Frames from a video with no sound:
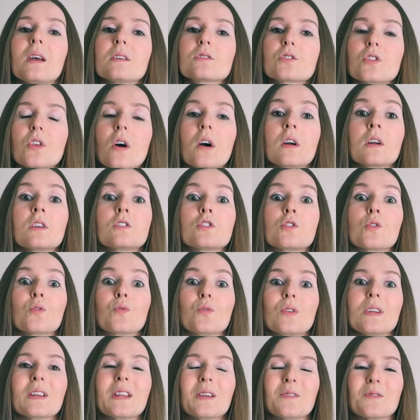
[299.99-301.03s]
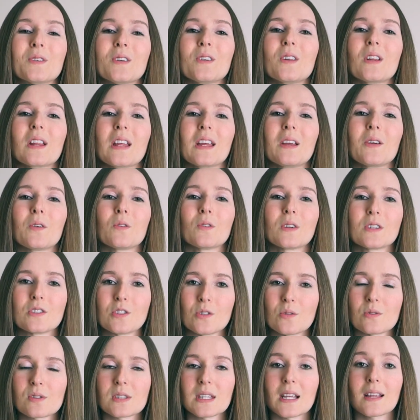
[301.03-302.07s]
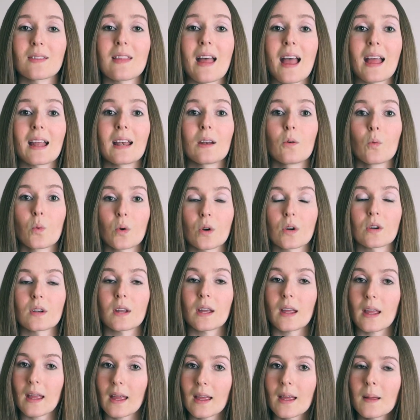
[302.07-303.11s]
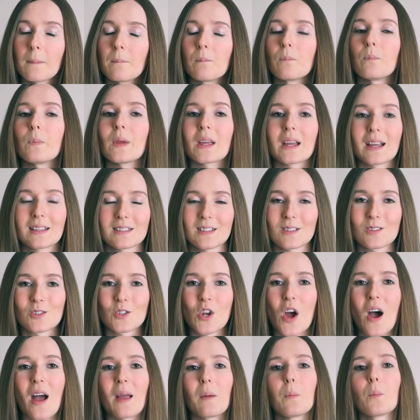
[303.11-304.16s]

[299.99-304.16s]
as long as you're really, really reducing that word it because it's not